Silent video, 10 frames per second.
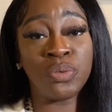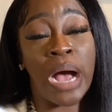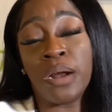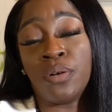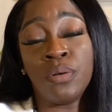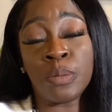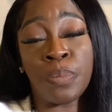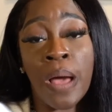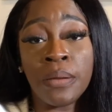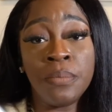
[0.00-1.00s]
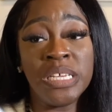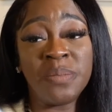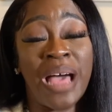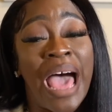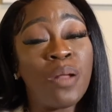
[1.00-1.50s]
I don't know what the problem is,
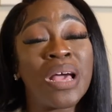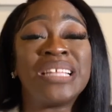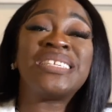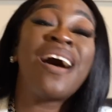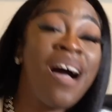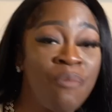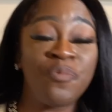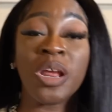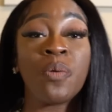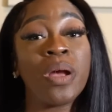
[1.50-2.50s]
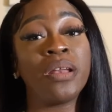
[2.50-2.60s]
but I don't got time for that right